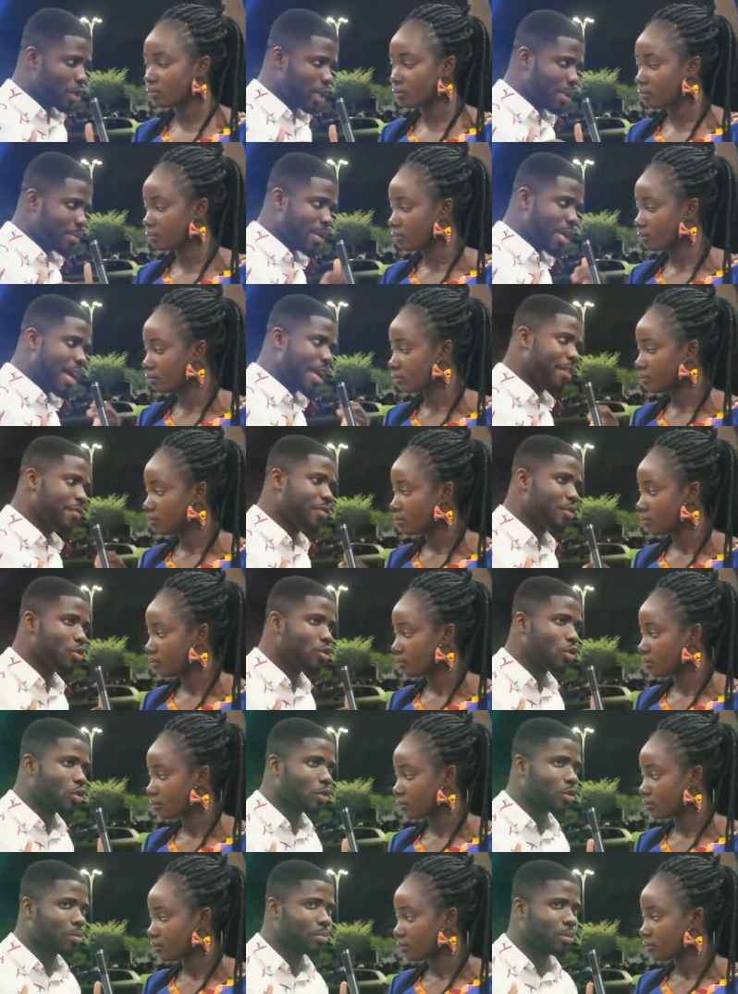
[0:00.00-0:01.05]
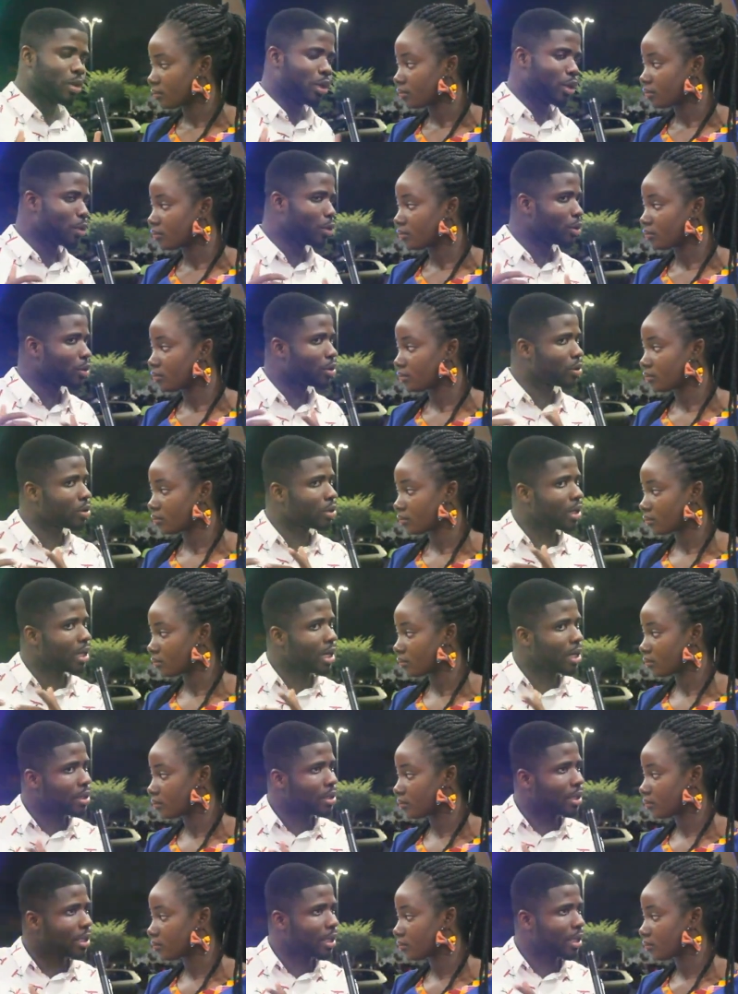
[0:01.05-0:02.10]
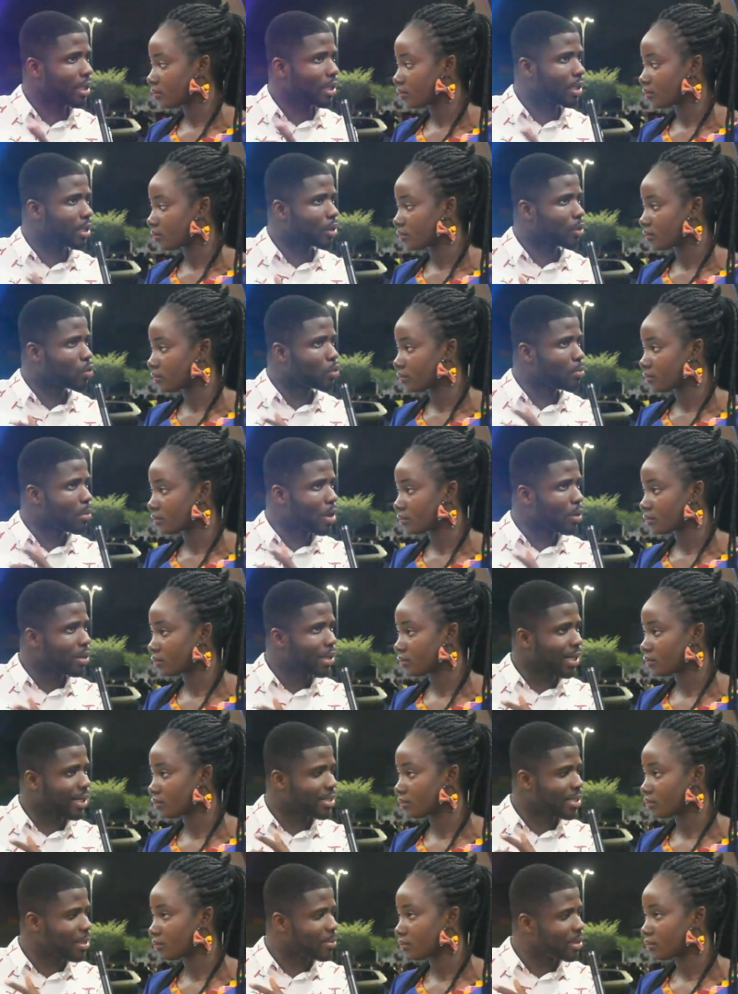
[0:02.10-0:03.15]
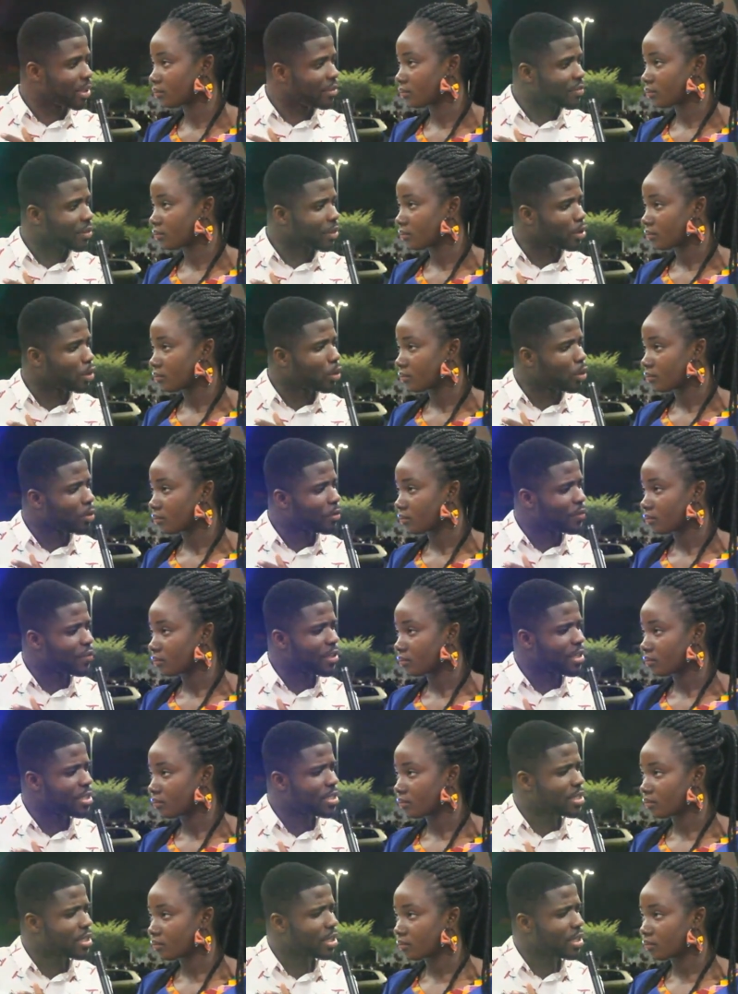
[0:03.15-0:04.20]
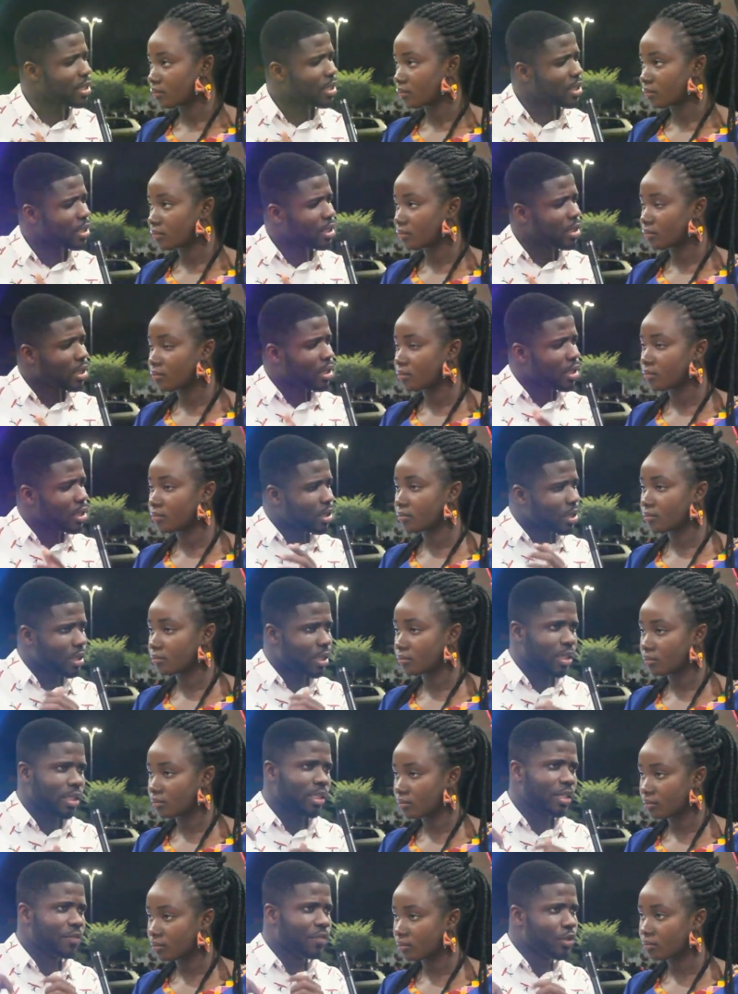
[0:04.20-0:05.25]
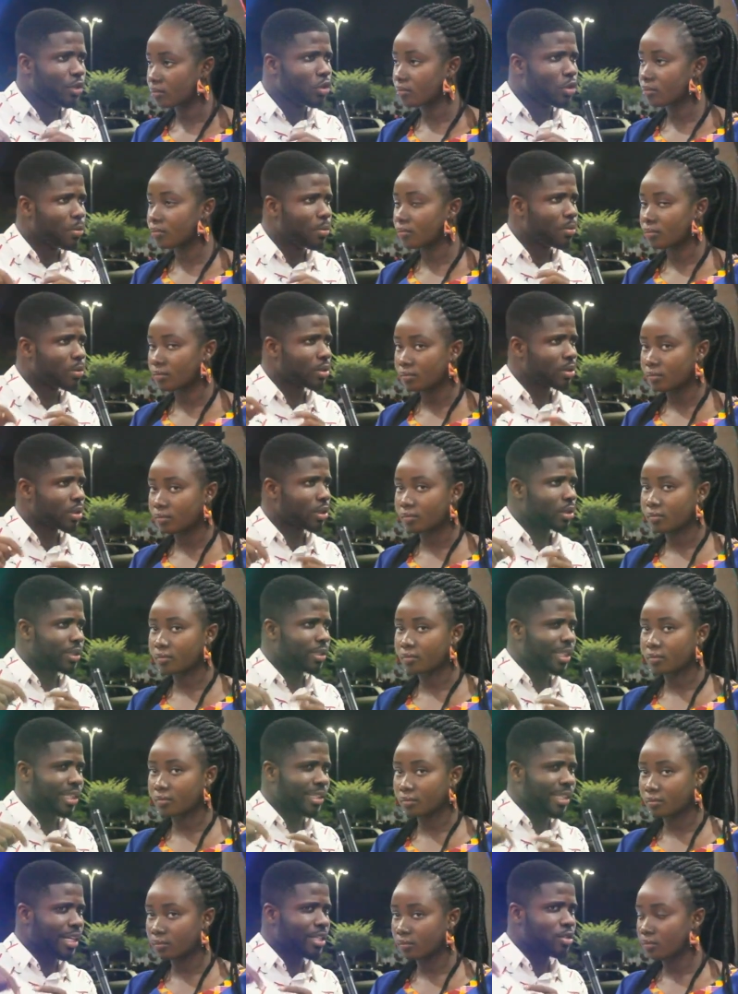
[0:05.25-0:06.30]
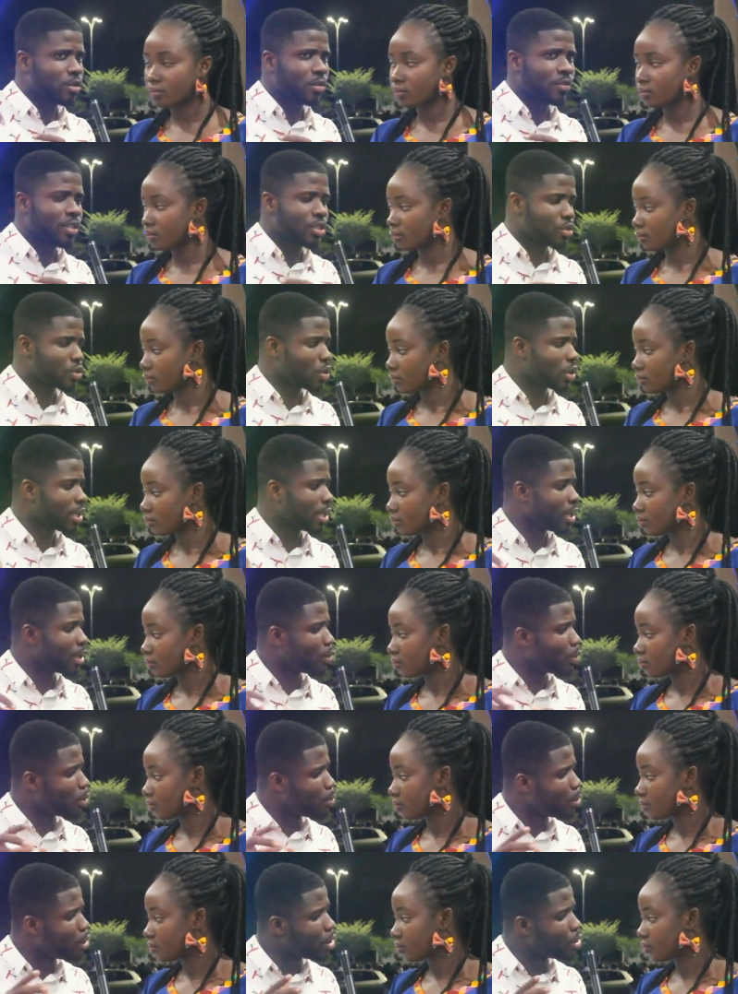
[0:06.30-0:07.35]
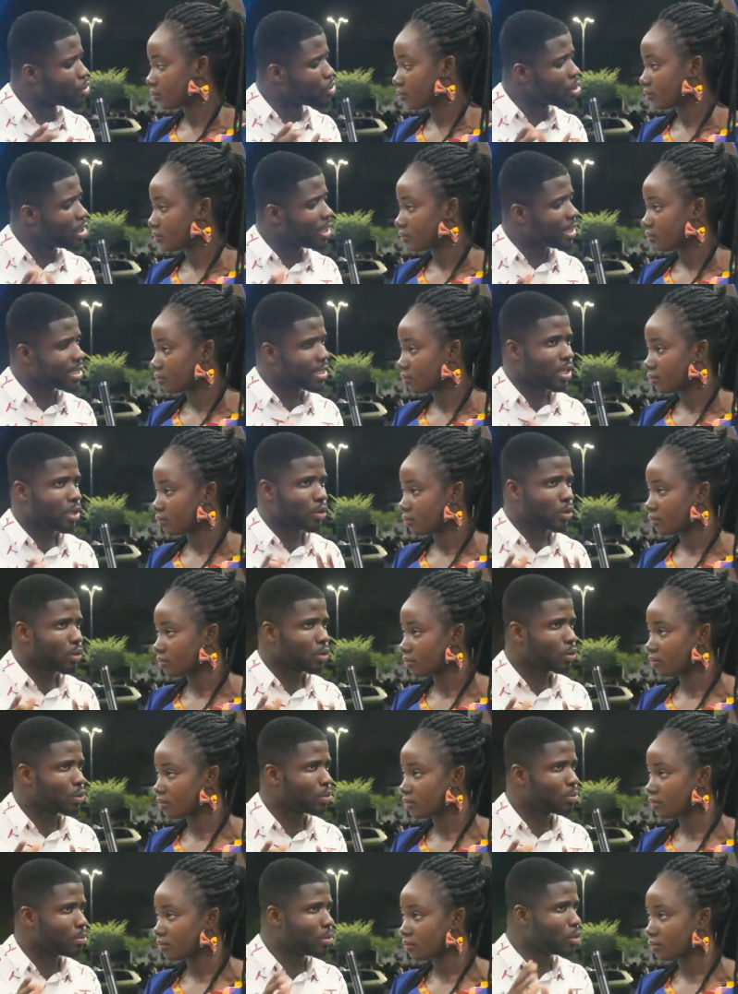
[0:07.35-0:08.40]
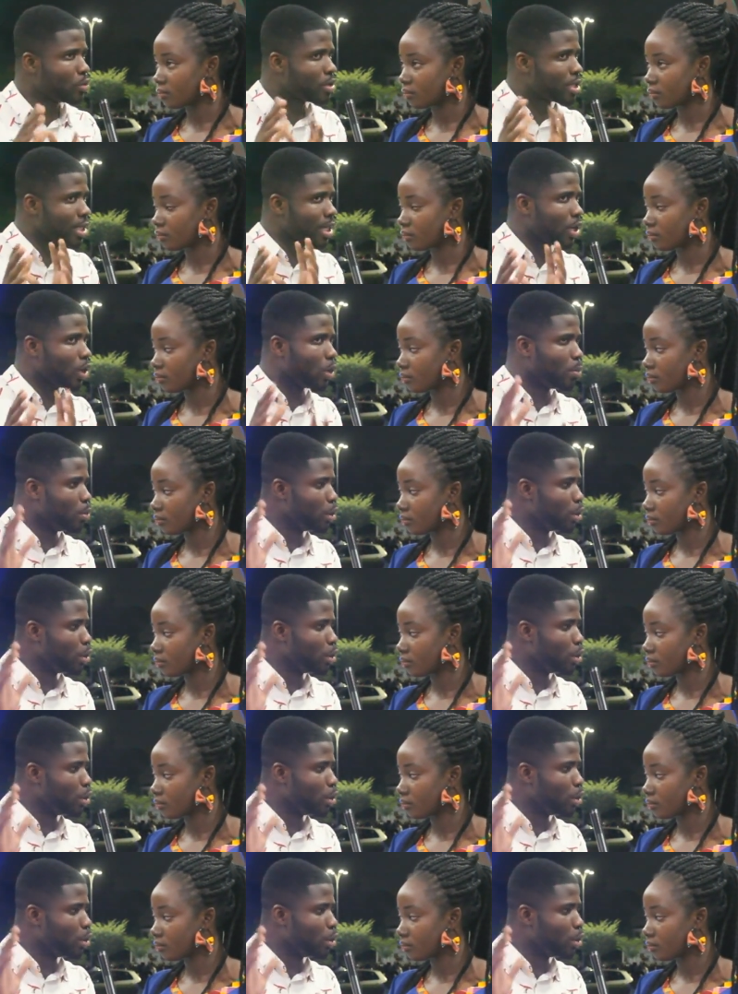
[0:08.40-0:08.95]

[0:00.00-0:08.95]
Speaker 1: a video. I have a long face. A video. The title of the song here, Romeo and Juliet. I don't know. I say